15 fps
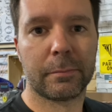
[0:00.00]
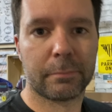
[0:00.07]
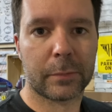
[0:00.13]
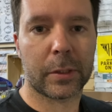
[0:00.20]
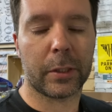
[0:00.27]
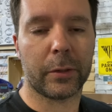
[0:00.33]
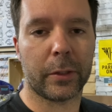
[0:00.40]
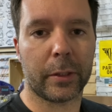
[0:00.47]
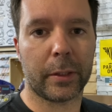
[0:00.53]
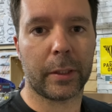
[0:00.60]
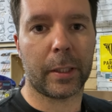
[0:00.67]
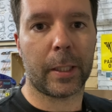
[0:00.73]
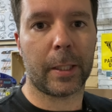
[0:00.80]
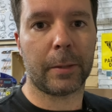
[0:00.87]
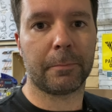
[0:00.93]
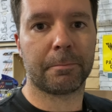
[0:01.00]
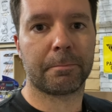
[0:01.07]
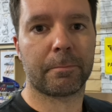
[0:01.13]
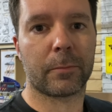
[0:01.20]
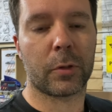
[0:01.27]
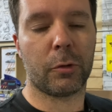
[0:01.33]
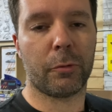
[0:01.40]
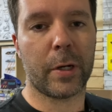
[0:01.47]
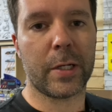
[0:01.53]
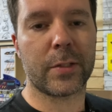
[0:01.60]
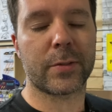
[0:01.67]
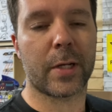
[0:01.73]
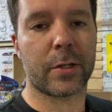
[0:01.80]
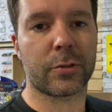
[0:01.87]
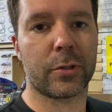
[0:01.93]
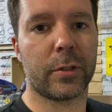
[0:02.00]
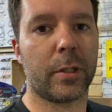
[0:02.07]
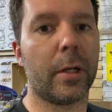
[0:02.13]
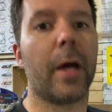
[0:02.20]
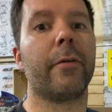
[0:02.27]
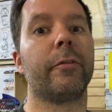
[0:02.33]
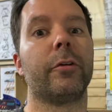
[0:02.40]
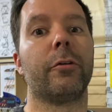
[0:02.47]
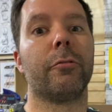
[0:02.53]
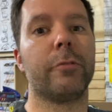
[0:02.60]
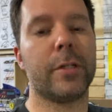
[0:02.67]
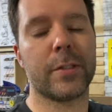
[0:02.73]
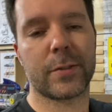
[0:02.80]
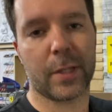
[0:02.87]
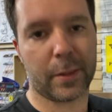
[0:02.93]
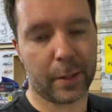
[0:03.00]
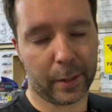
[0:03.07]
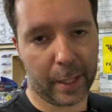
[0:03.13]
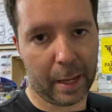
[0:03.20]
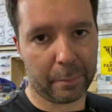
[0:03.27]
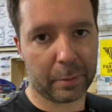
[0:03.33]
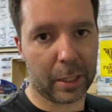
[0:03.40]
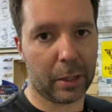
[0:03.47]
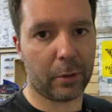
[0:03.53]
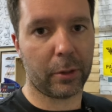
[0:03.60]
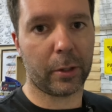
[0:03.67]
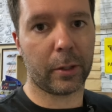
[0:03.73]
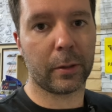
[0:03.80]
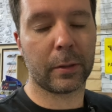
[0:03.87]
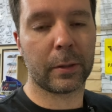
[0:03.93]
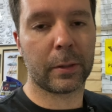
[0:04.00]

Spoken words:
killing the race session and having to reset the lap counter,